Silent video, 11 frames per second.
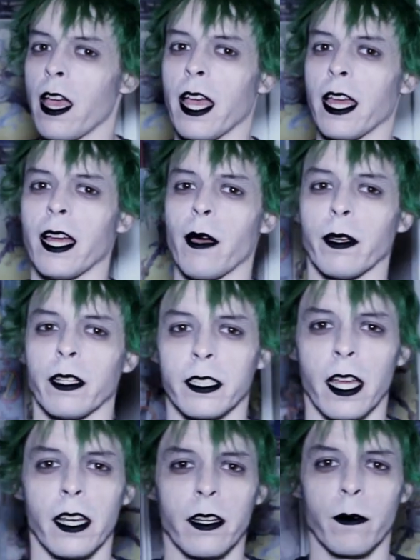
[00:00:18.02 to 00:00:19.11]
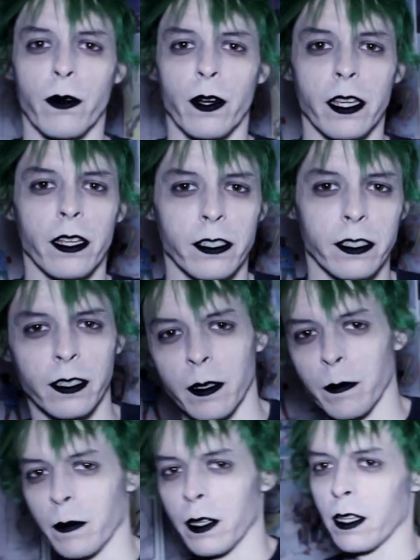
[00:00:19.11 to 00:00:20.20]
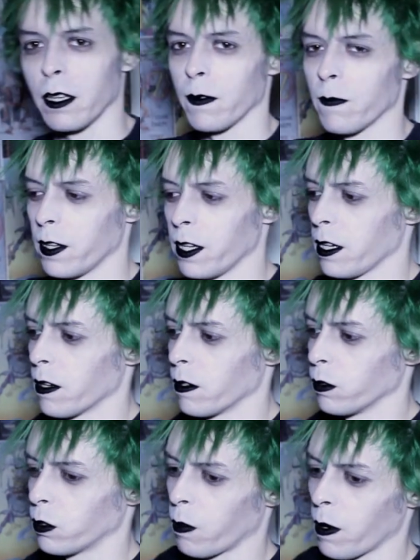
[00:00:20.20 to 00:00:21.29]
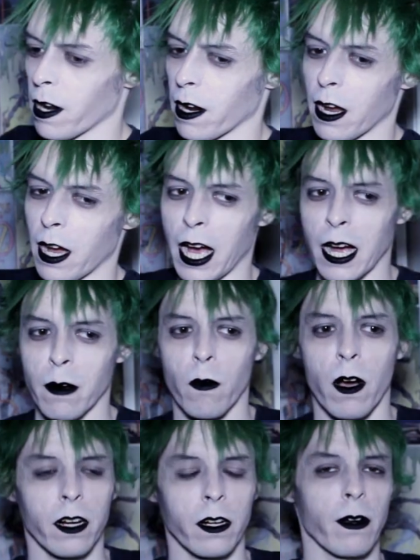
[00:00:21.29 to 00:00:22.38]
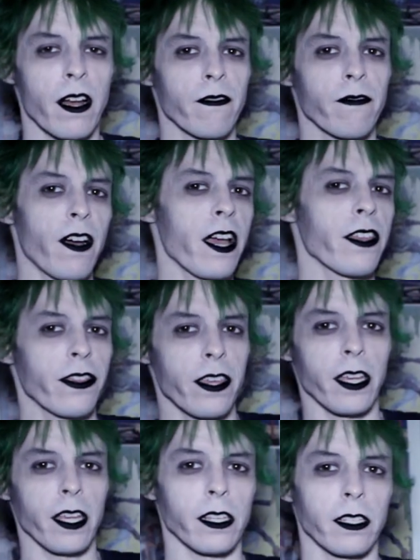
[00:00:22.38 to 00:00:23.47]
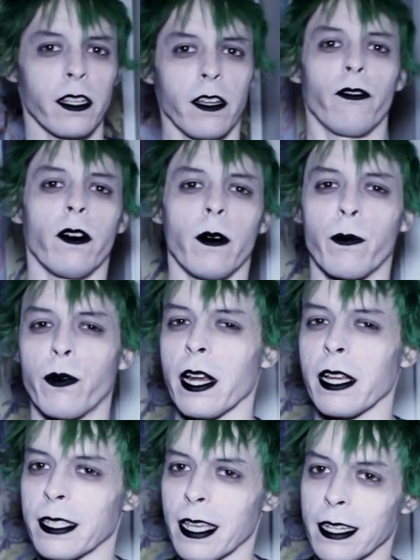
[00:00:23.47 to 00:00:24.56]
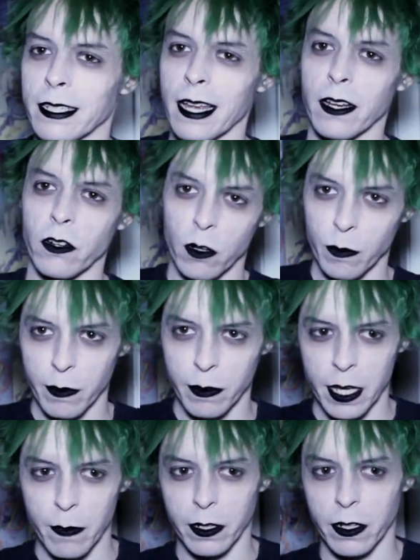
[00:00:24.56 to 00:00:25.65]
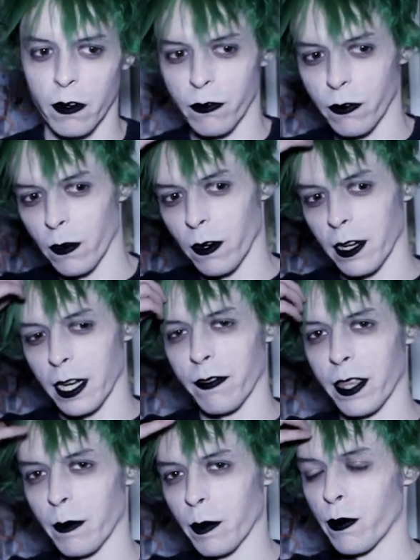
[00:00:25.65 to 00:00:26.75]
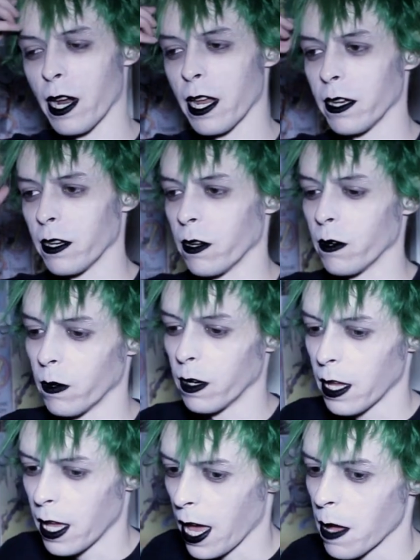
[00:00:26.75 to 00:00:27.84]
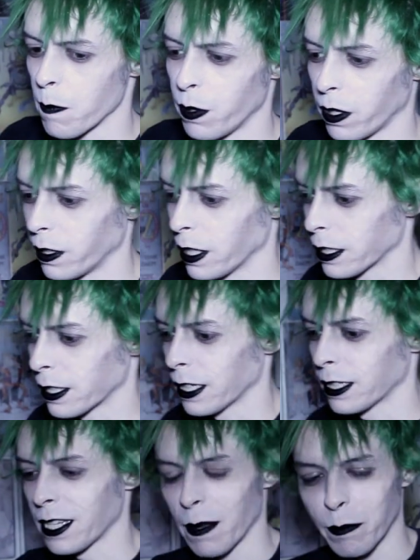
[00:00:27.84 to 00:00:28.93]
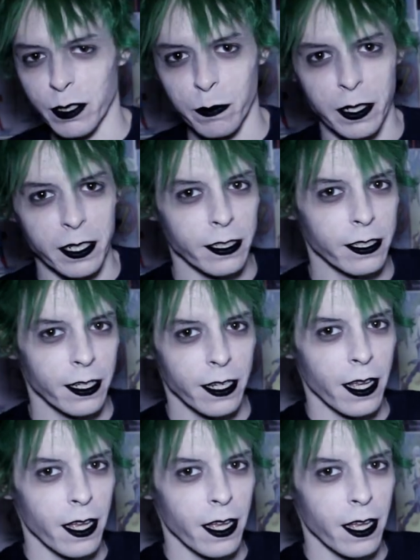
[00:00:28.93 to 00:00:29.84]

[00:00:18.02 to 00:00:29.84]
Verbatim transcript: and I'm excited to bring you some videos where I walk around, find things for a price that is not normally what they would go for if they were brand new, at buildings and establishments